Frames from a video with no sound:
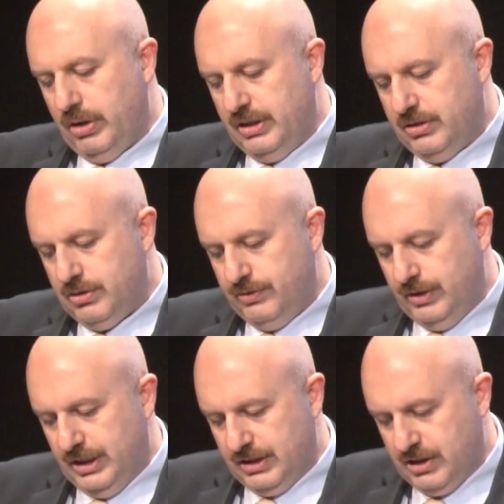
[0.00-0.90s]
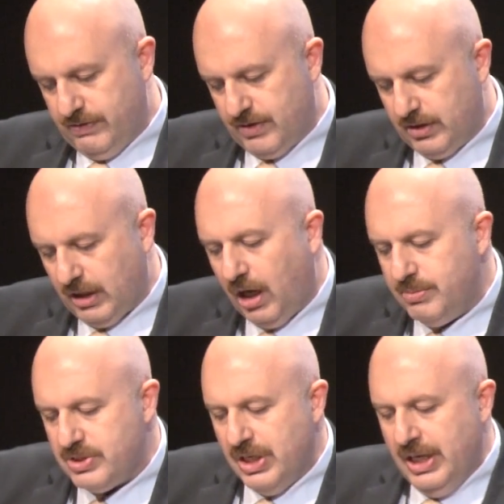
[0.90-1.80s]
intervening several
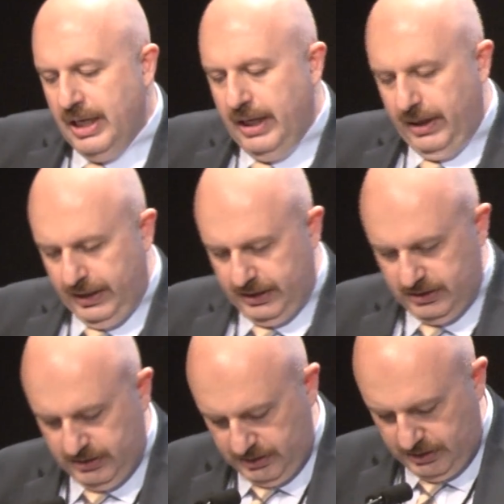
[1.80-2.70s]
times, and